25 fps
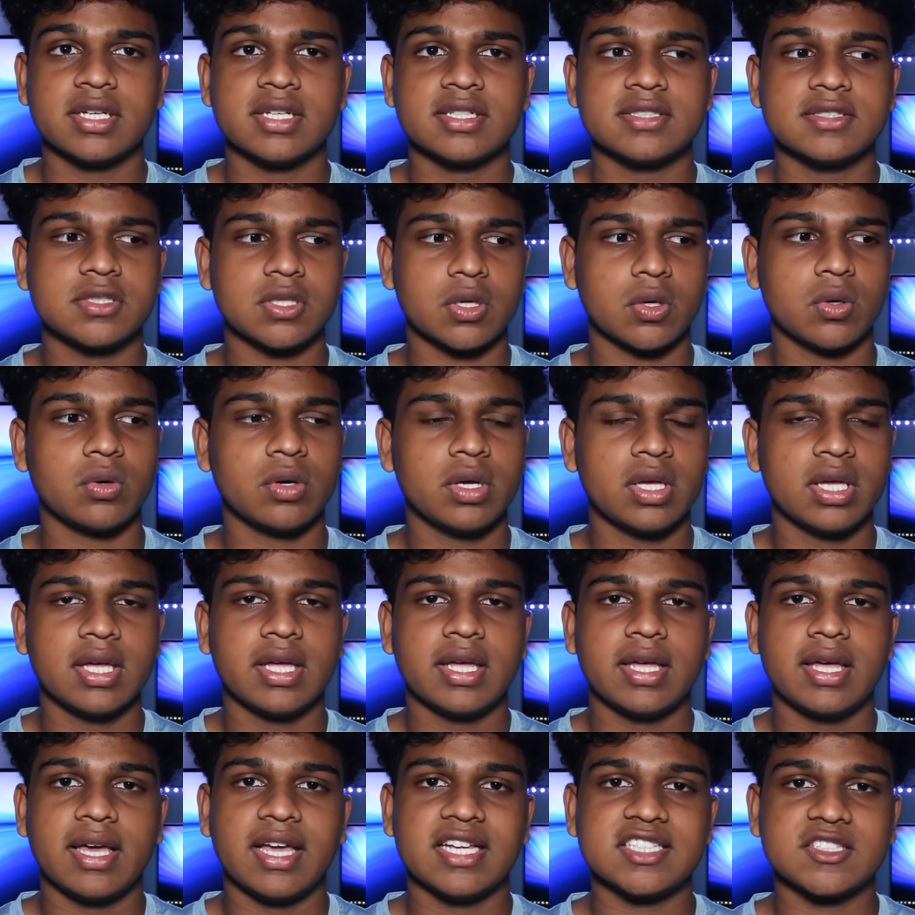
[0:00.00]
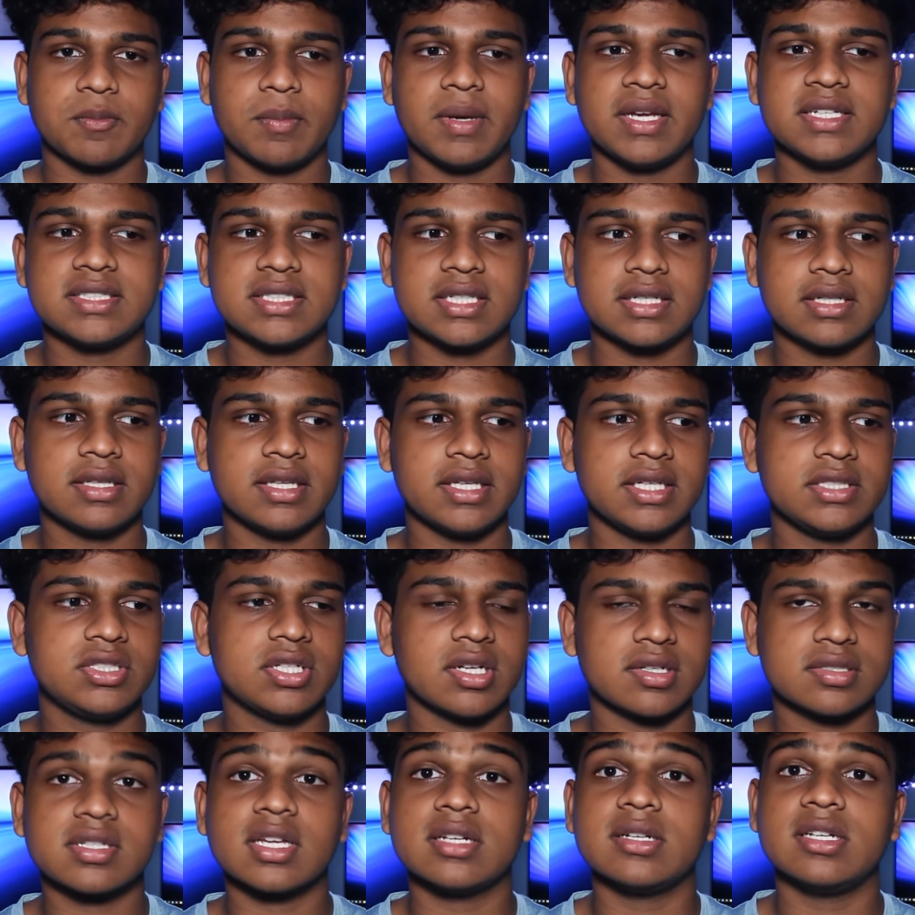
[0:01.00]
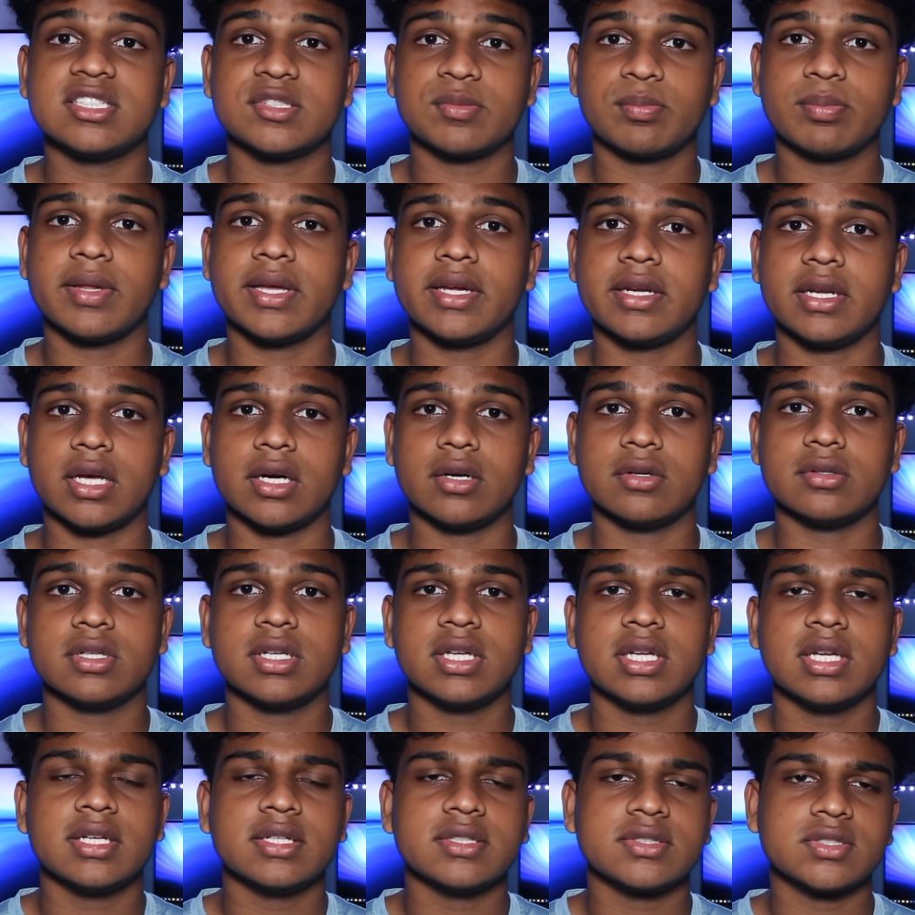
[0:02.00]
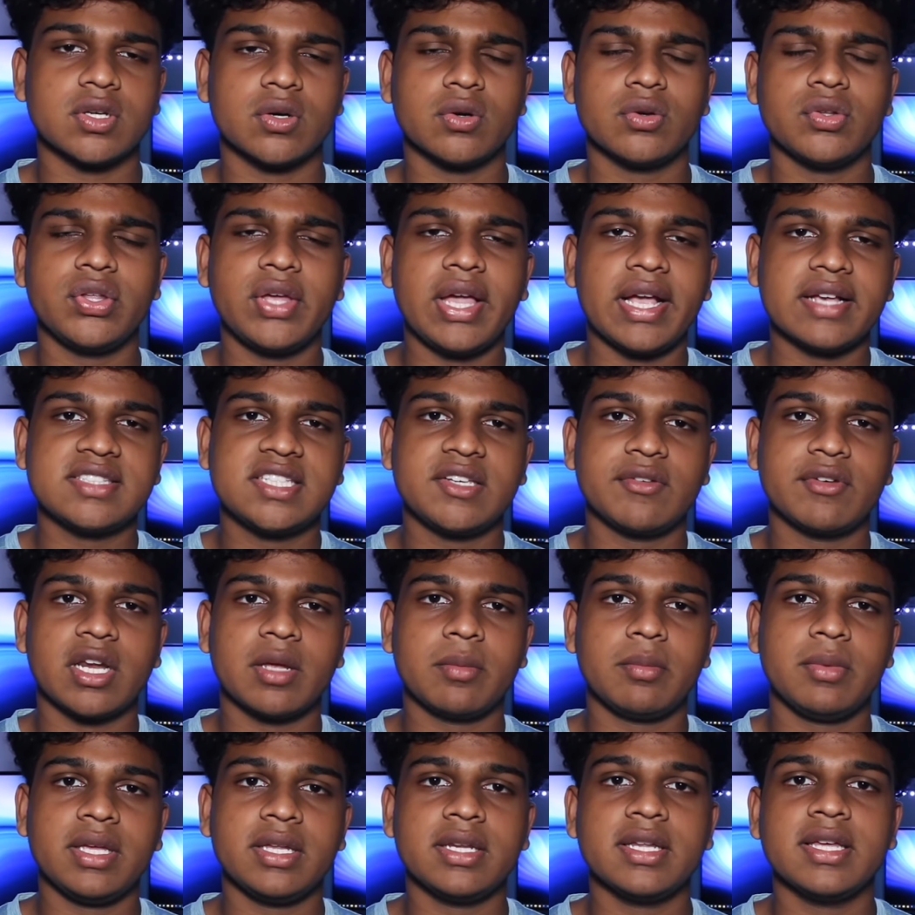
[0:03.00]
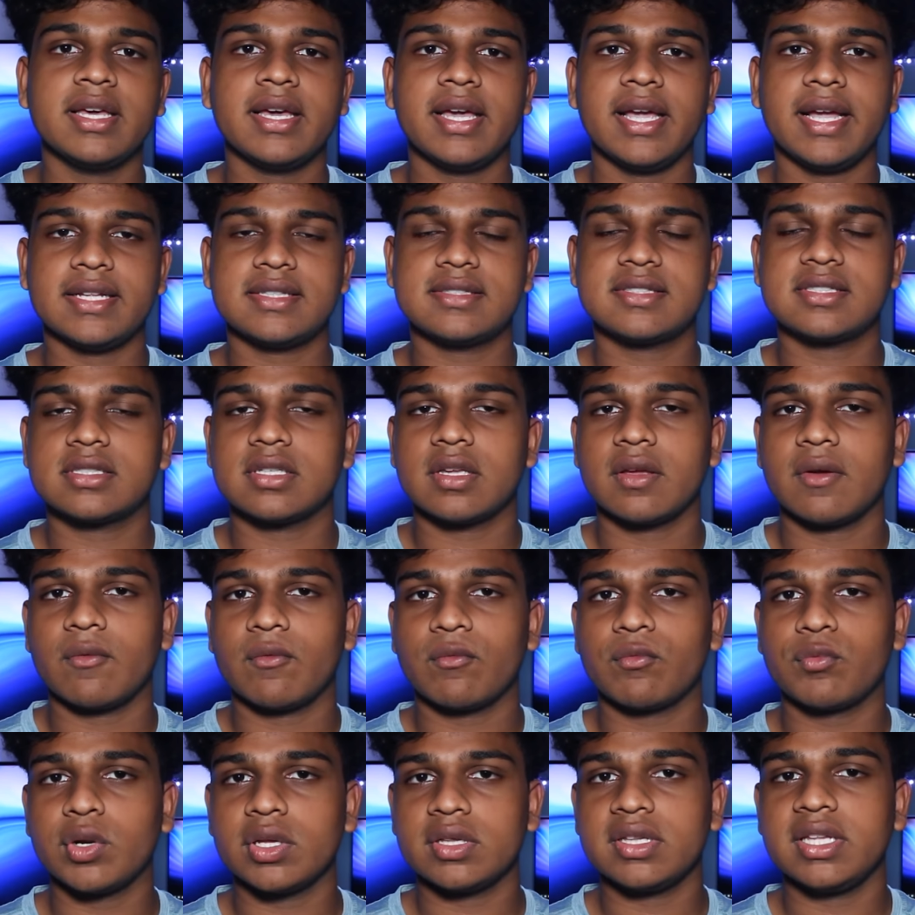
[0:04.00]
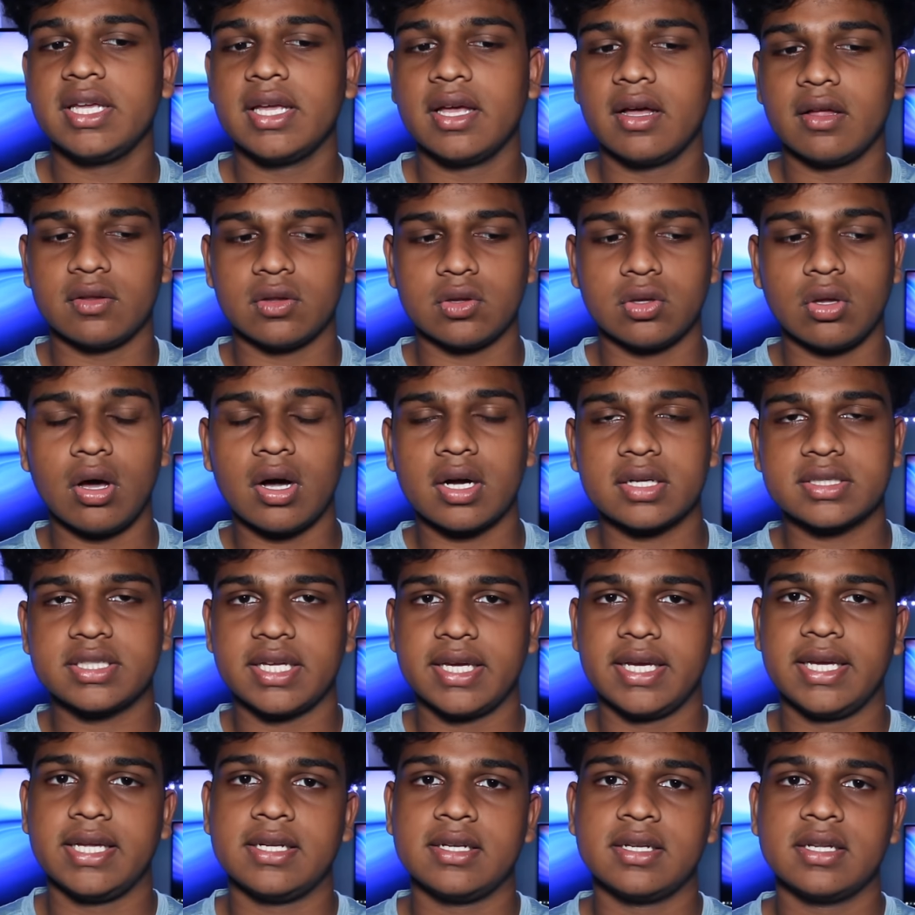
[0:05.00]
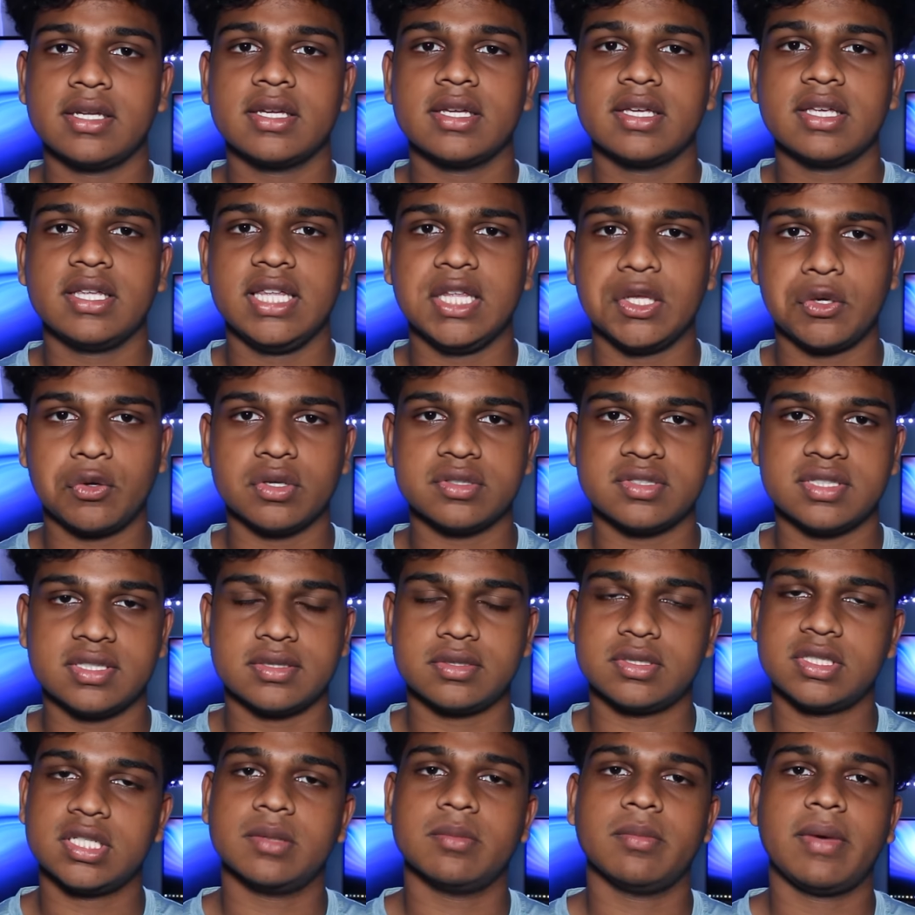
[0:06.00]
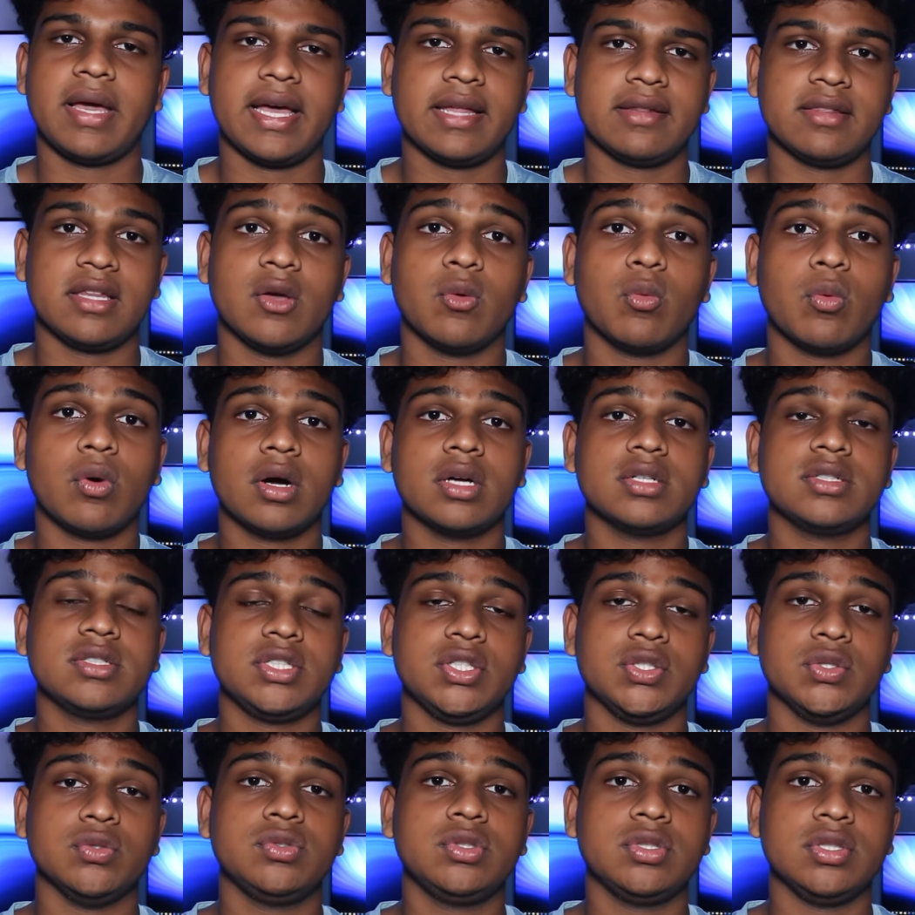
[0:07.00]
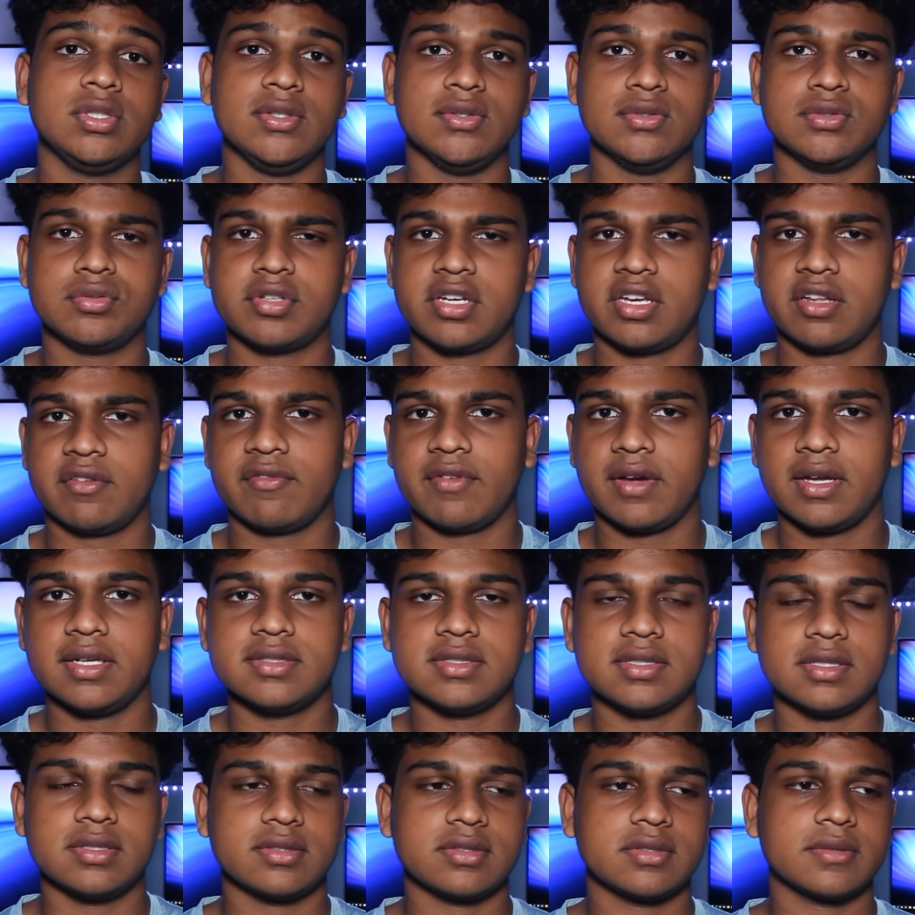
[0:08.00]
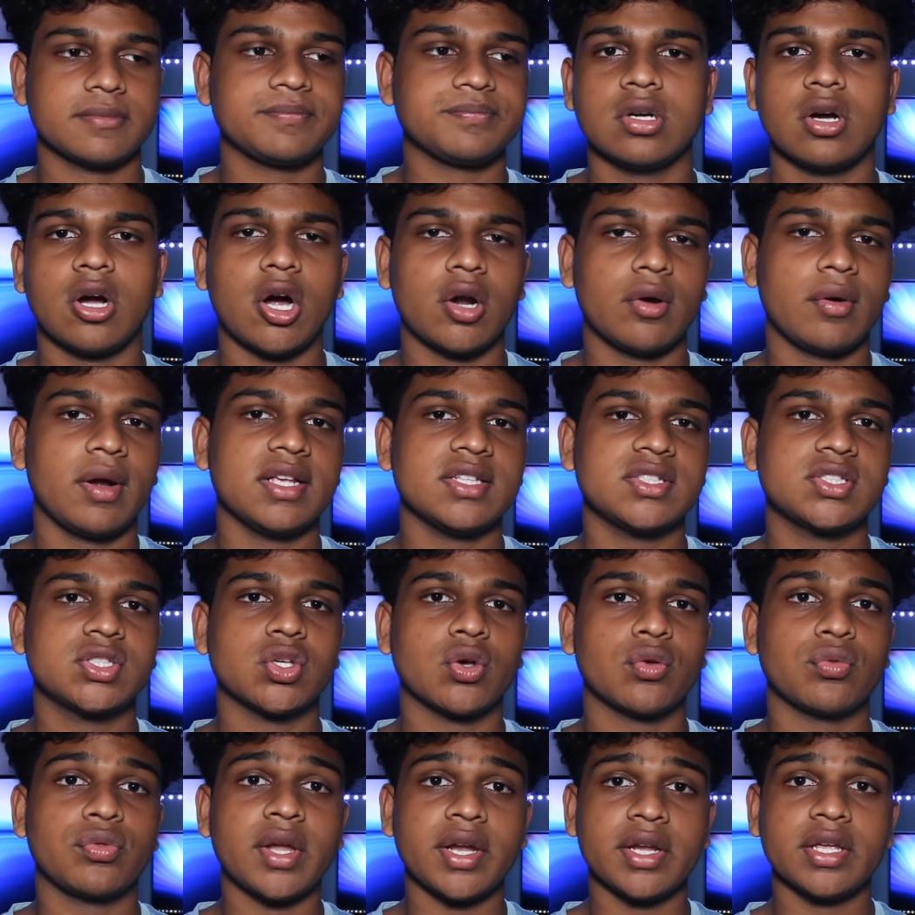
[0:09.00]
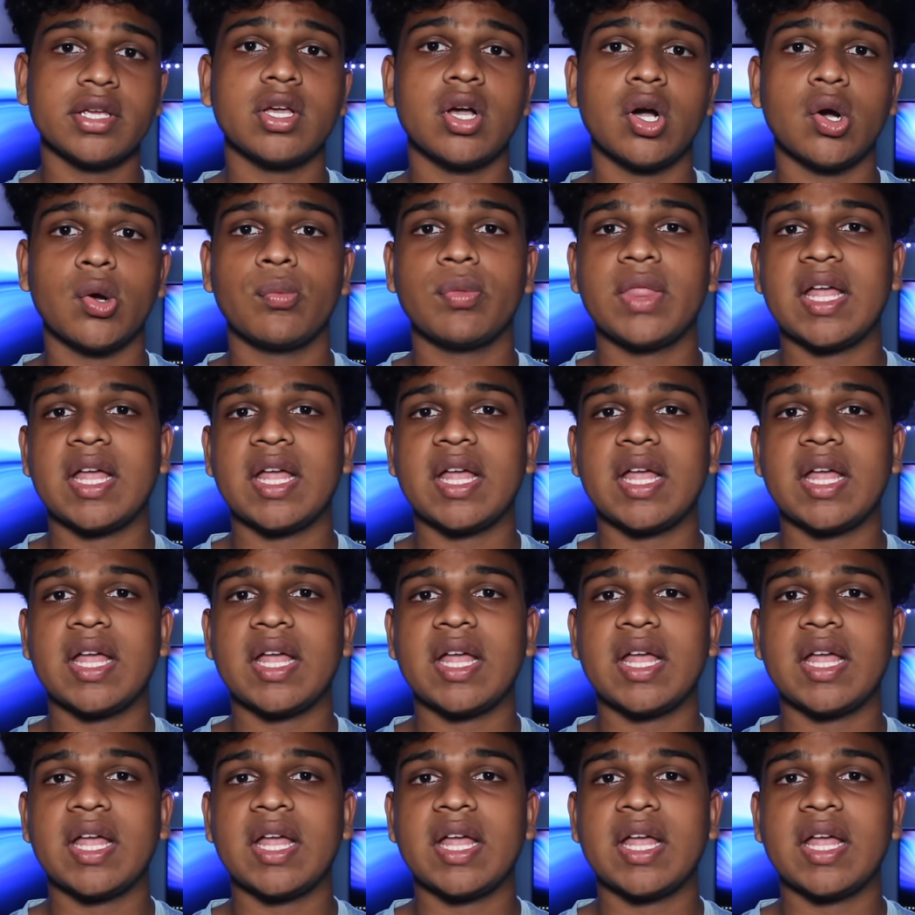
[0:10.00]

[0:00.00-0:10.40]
So it's basically just a display now. So you guys see what I mean? It's really a locked in ecosystem and they want you to use their devices. All right, so there you go.